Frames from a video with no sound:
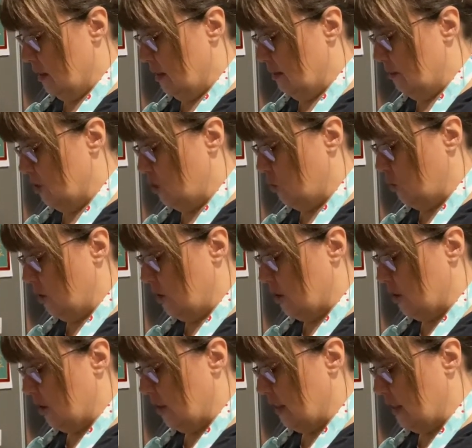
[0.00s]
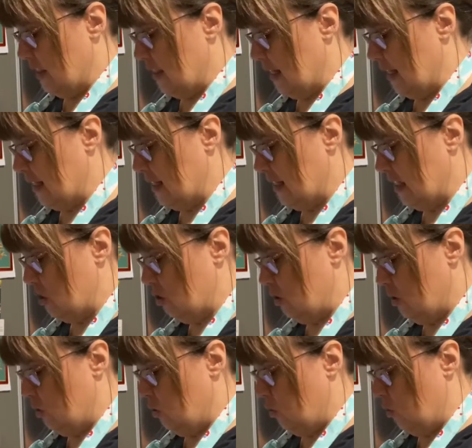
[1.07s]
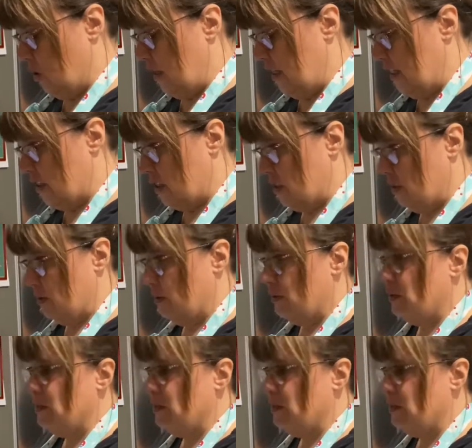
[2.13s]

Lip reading: But you want to stir it because, like I said, you don't want it to